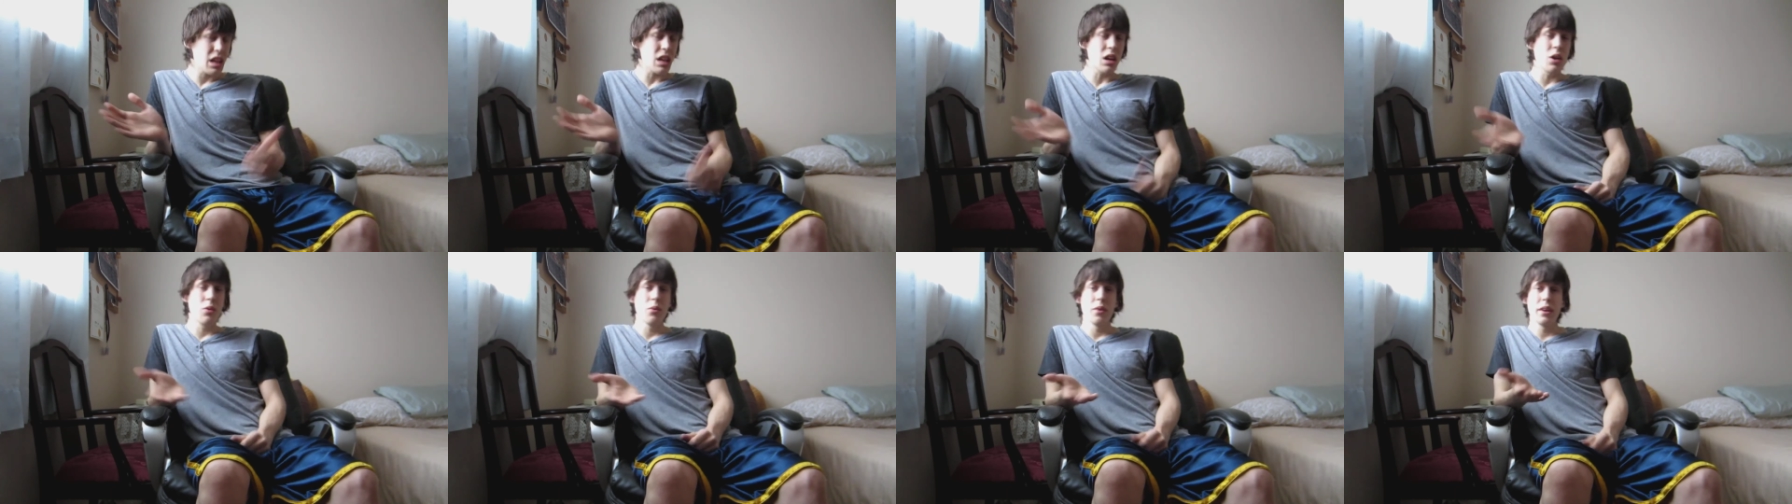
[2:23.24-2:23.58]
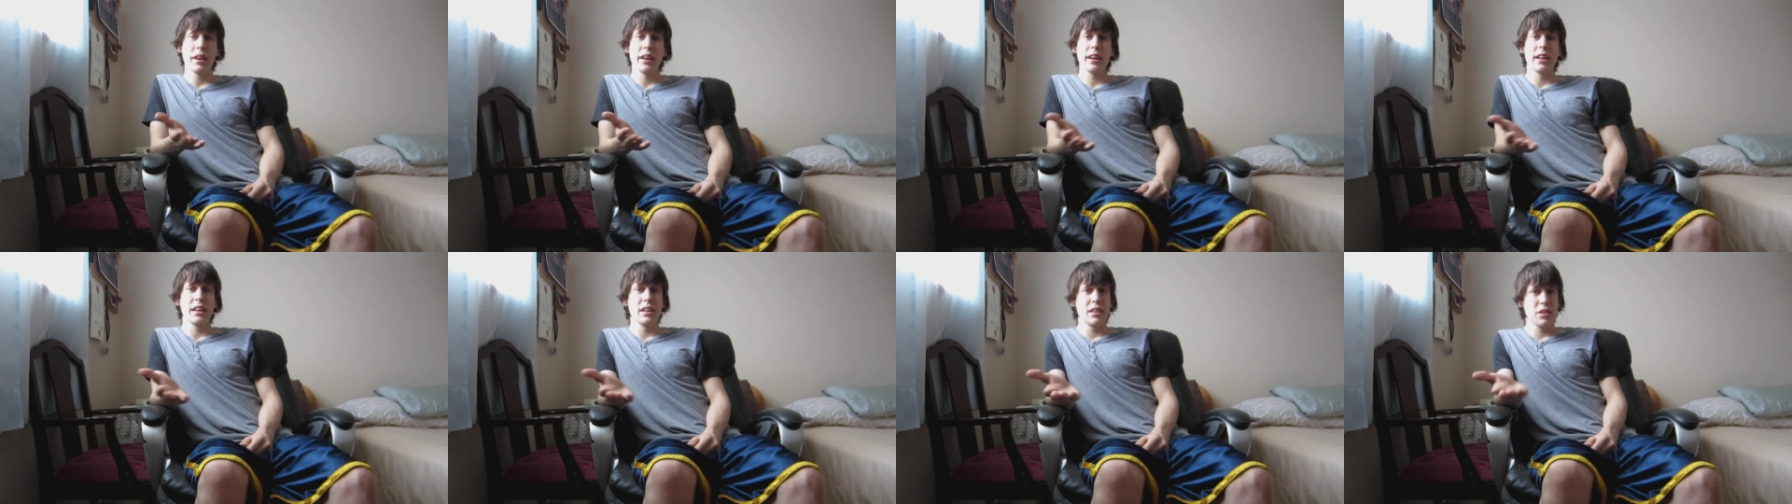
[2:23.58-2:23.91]
what are you
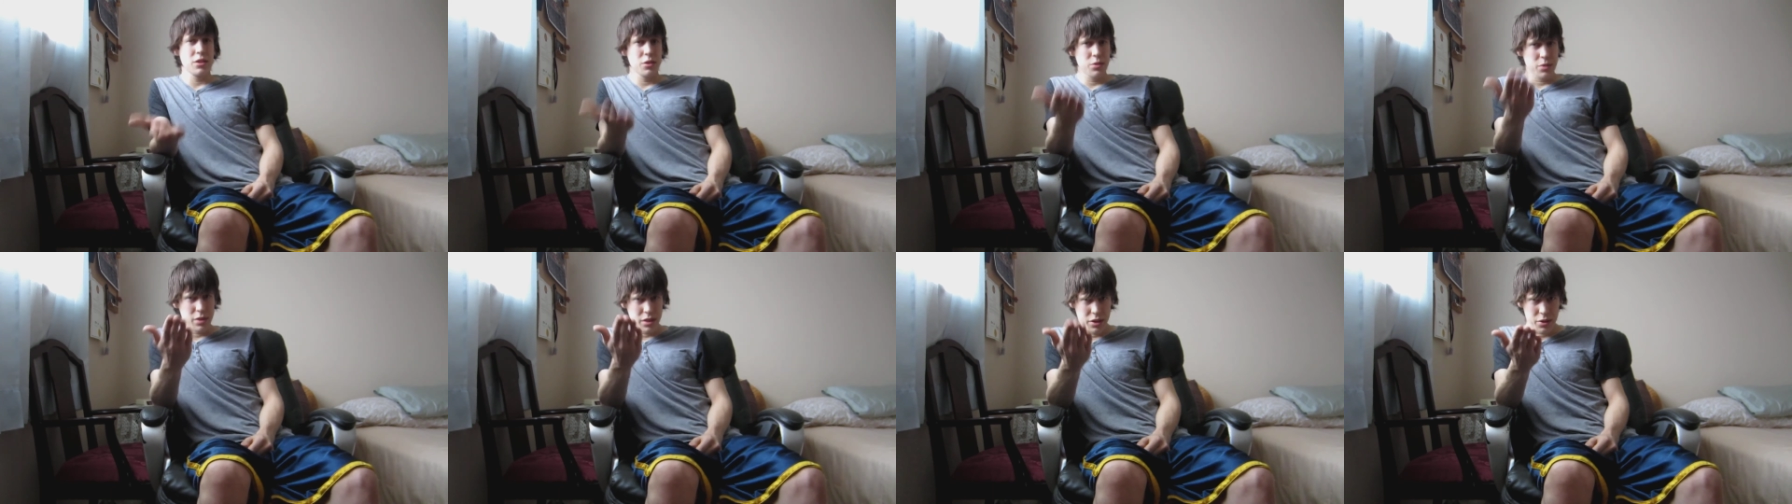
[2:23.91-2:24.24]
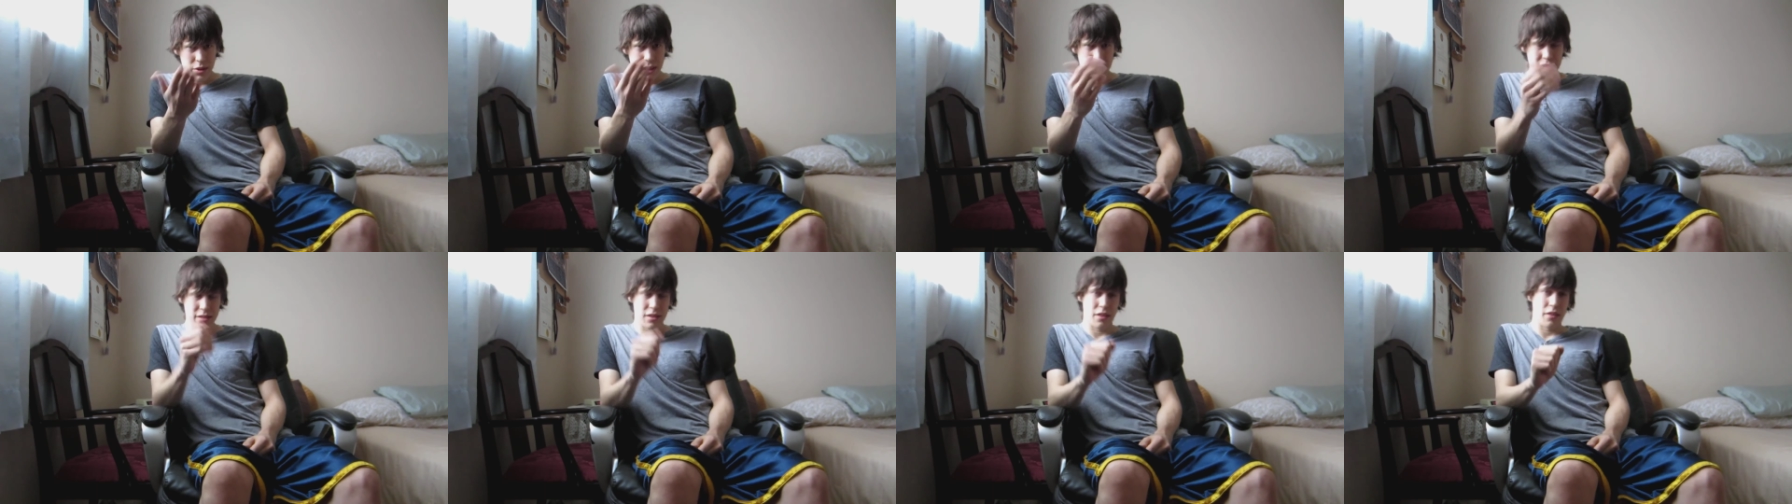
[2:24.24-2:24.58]
gonna do you
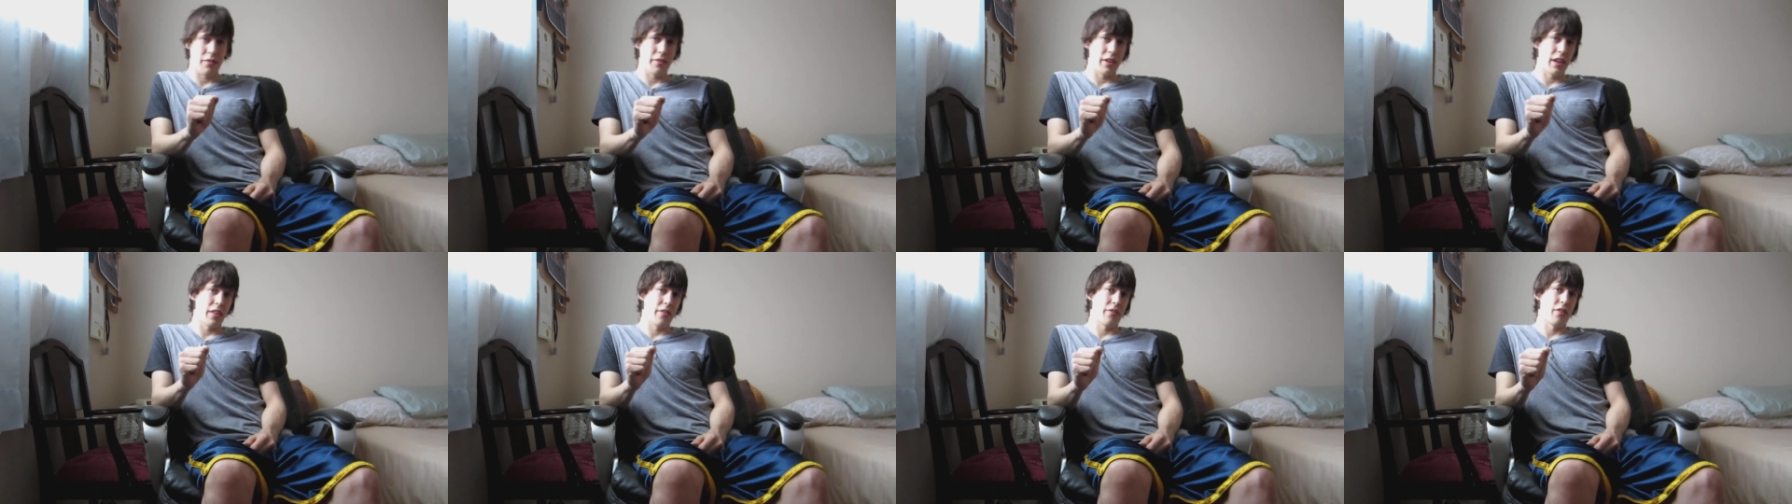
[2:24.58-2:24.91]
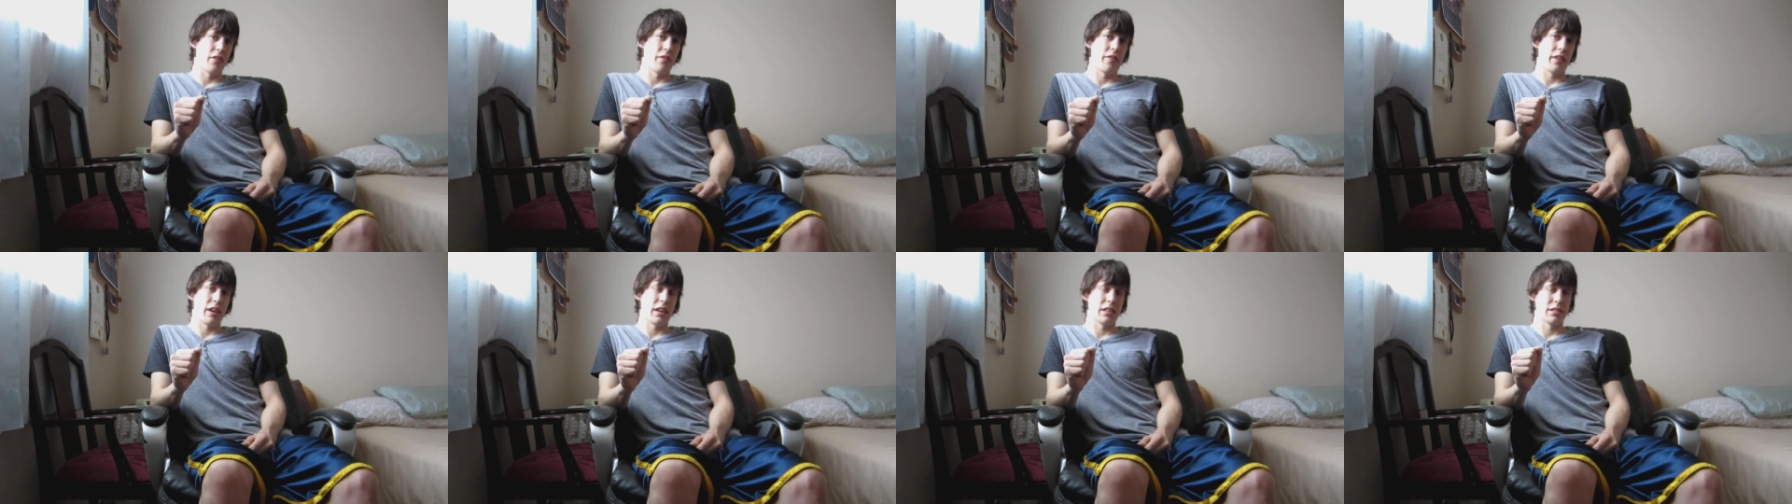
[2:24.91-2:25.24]
guys are the faithful
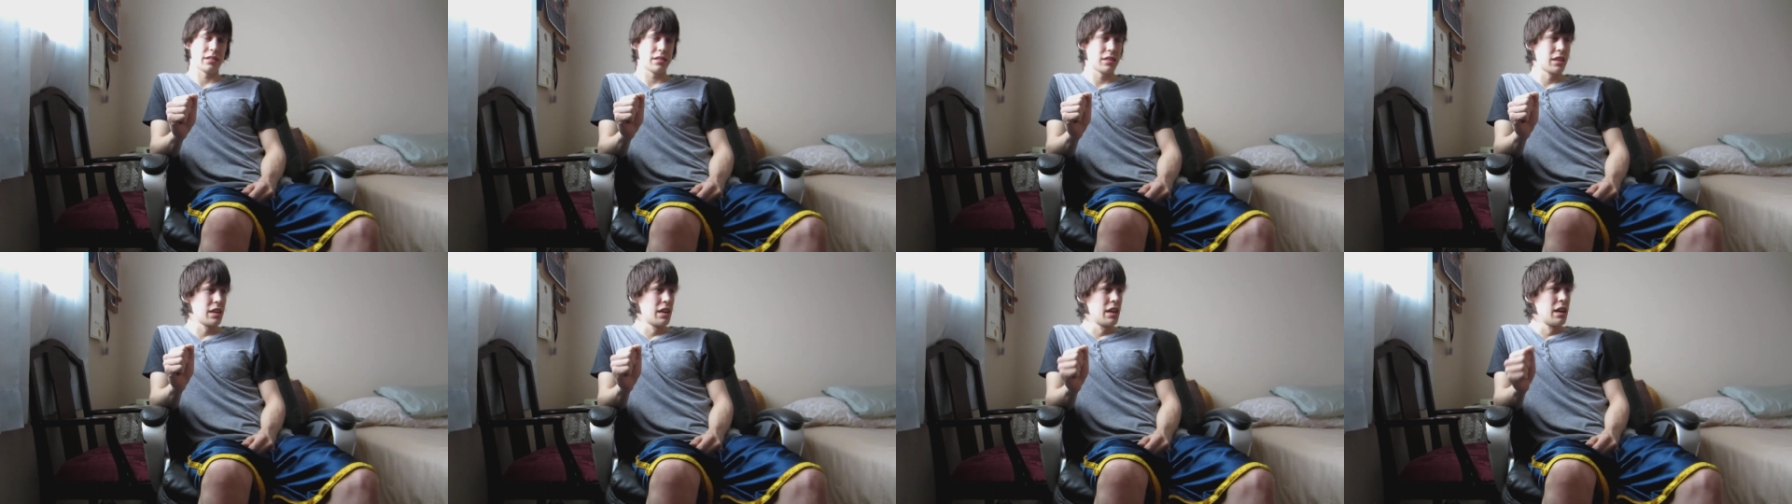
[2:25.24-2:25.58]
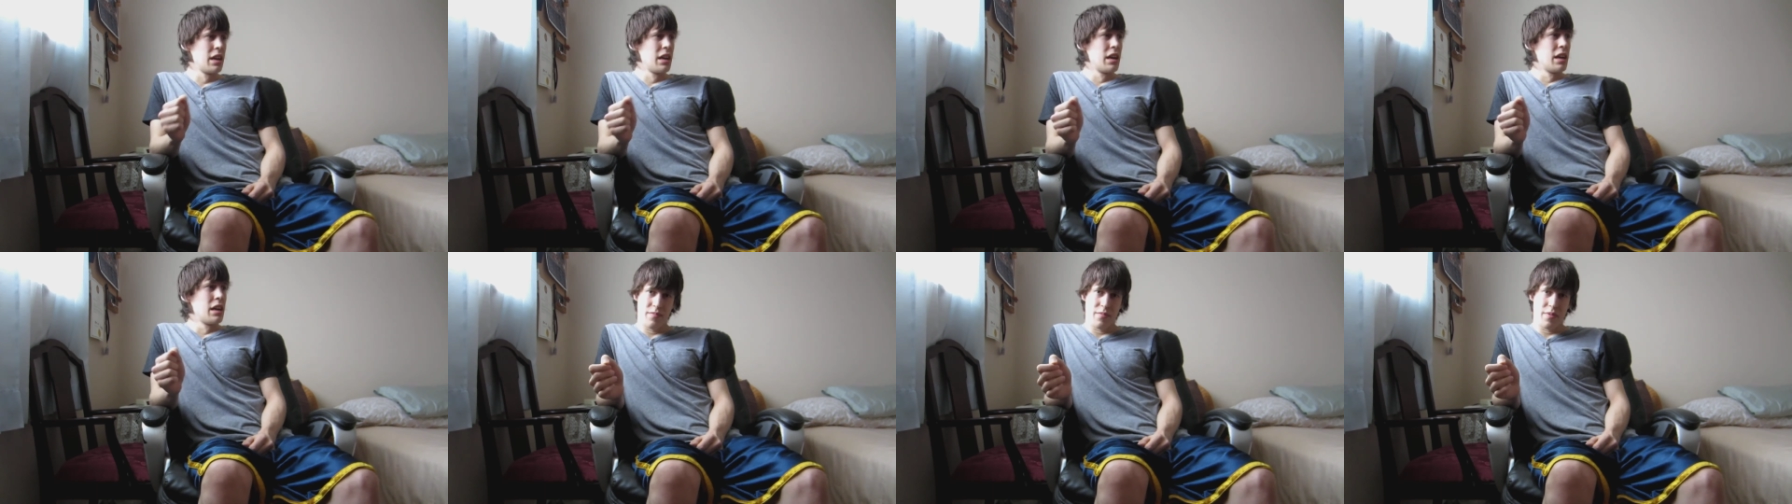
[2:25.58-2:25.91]
fans
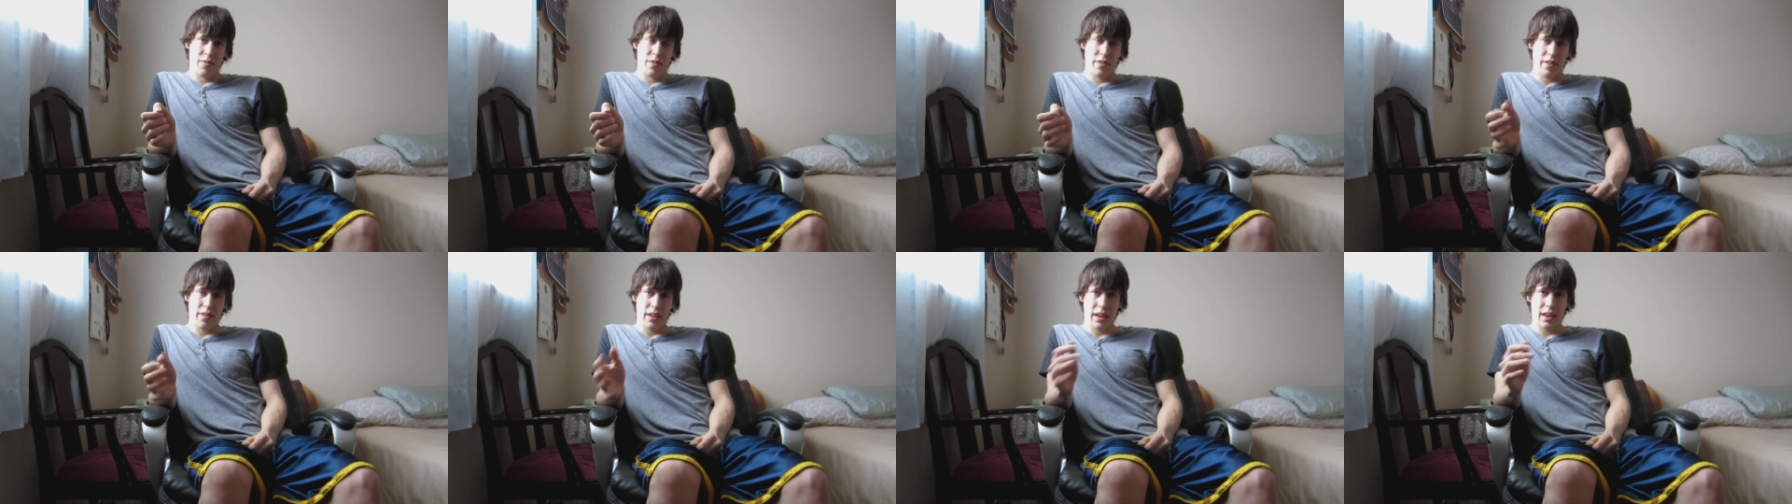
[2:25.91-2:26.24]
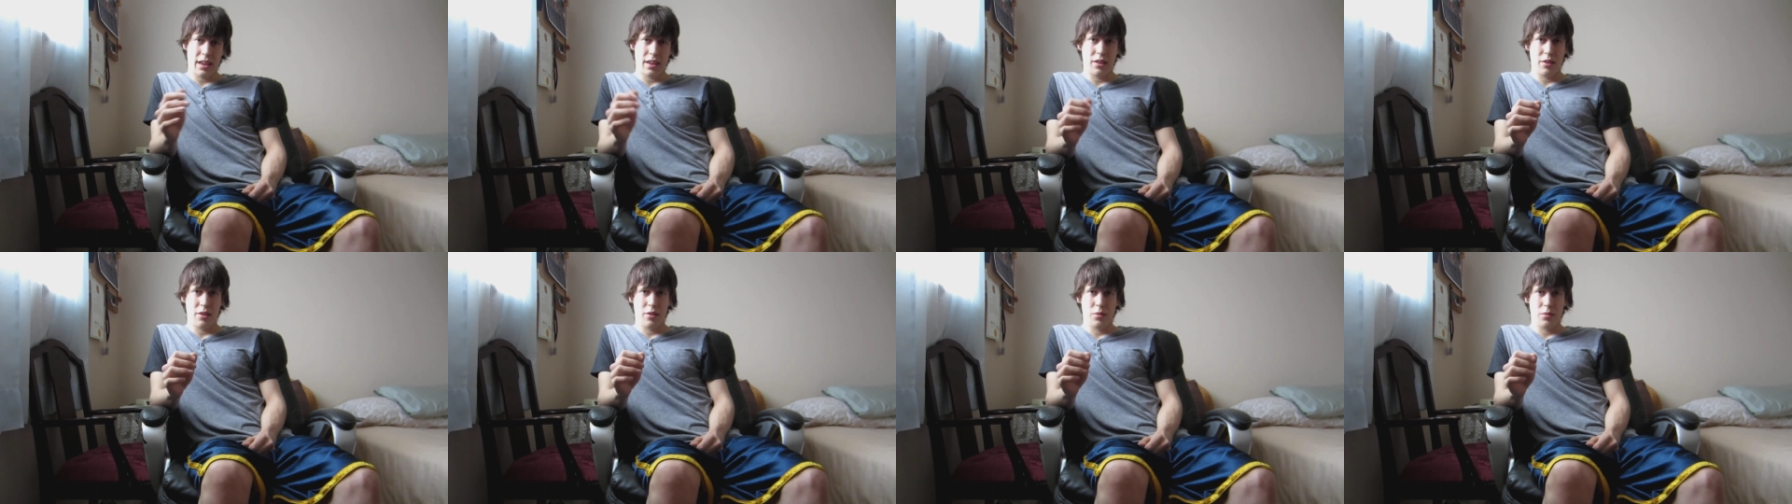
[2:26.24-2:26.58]
Thank
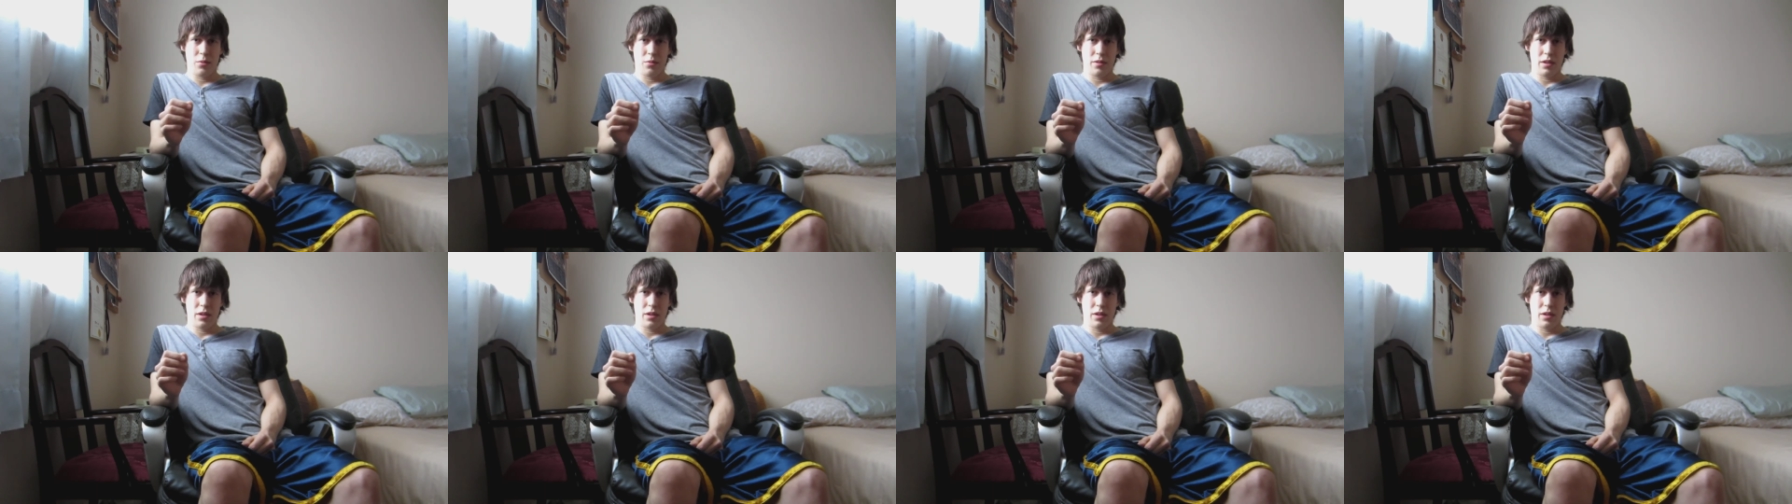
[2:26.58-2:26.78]
you.